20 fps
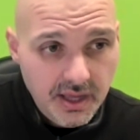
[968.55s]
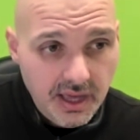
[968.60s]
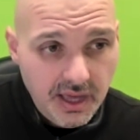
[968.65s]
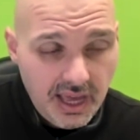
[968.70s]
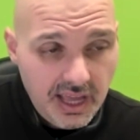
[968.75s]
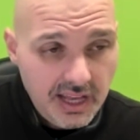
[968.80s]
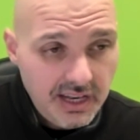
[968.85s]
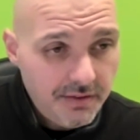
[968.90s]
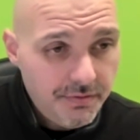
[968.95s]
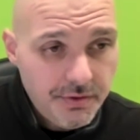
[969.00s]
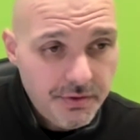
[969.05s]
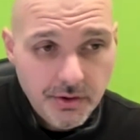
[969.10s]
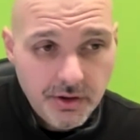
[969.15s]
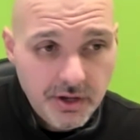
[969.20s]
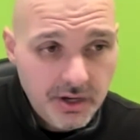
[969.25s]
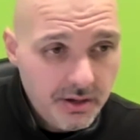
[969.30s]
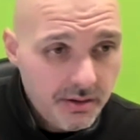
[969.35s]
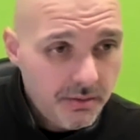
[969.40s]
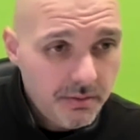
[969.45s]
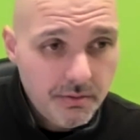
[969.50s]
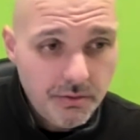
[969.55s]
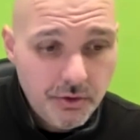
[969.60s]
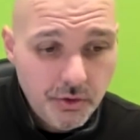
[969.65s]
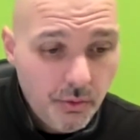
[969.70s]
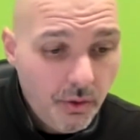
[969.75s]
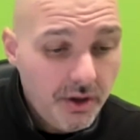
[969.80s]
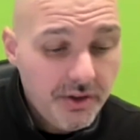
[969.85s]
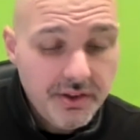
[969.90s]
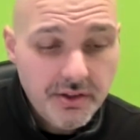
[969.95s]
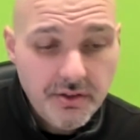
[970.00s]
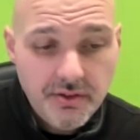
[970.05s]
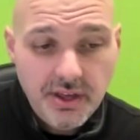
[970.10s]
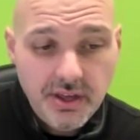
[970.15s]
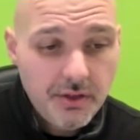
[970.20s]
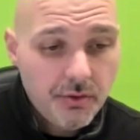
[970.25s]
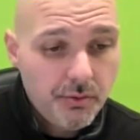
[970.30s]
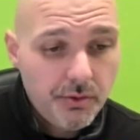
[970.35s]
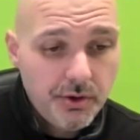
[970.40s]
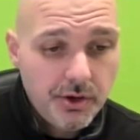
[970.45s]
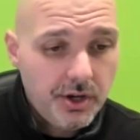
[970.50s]
And if you're going to do all these
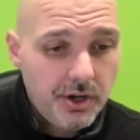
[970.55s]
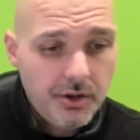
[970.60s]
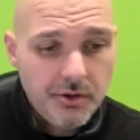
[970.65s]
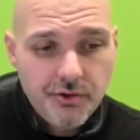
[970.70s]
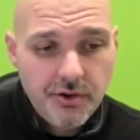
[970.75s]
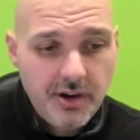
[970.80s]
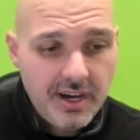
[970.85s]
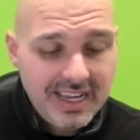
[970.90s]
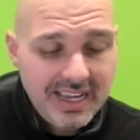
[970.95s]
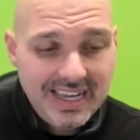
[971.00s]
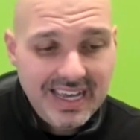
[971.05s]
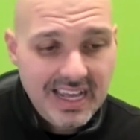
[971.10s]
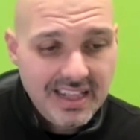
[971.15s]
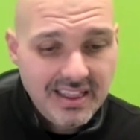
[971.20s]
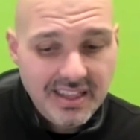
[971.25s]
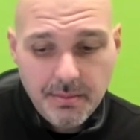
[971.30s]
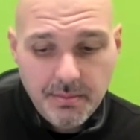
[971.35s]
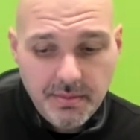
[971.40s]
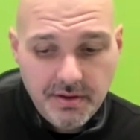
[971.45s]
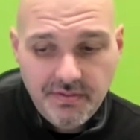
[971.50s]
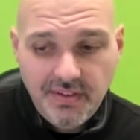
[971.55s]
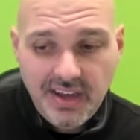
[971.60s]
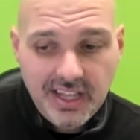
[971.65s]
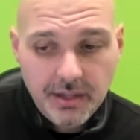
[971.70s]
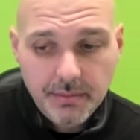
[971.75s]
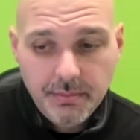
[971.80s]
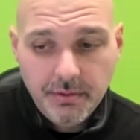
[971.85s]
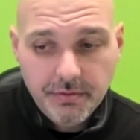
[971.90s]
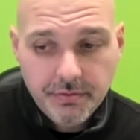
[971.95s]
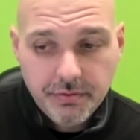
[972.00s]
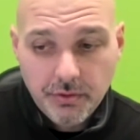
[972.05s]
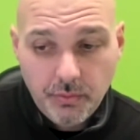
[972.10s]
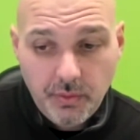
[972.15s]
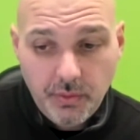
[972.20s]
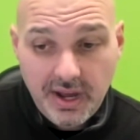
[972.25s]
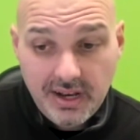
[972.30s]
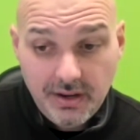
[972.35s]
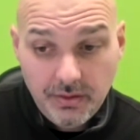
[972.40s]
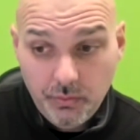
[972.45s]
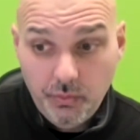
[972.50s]
things where you're going to try to get them available for
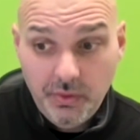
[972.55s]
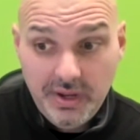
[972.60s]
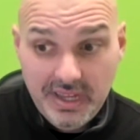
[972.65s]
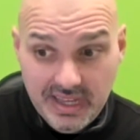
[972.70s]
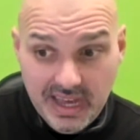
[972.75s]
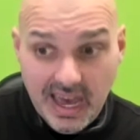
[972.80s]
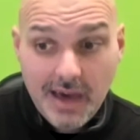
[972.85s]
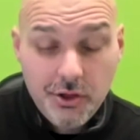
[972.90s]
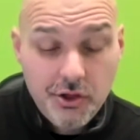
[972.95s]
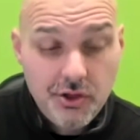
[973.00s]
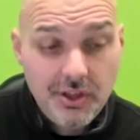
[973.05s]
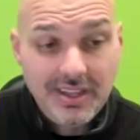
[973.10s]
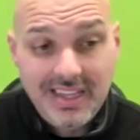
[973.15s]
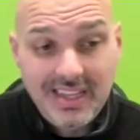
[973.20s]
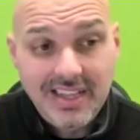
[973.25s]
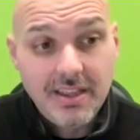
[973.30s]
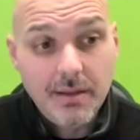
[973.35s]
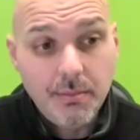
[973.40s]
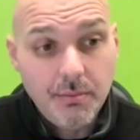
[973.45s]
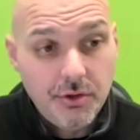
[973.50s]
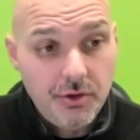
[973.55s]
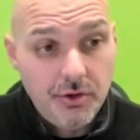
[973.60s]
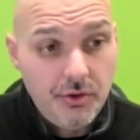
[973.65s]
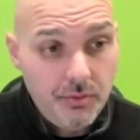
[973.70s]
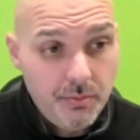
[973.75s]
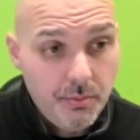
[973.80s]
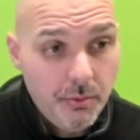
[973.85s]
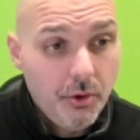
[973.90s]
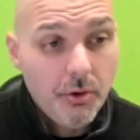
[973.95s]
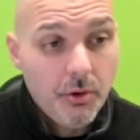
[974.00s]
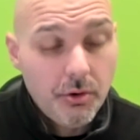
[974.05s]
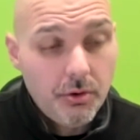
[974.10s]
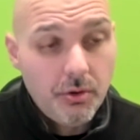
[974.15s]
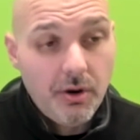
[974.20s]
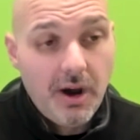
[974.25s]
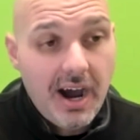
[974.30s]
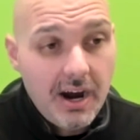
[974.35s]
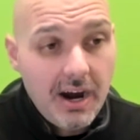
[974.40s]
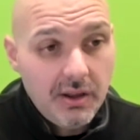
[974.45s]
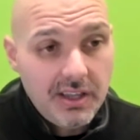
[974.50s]
when we actually need them to do more or
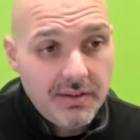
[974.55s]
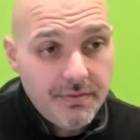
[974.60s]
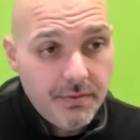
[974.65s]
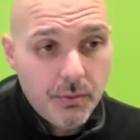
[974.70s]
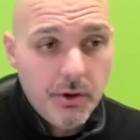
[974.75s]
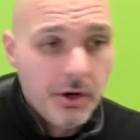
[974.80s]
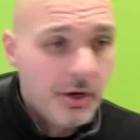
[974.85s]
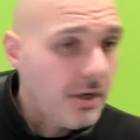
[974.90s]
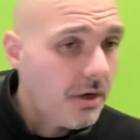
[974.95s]
higher level work,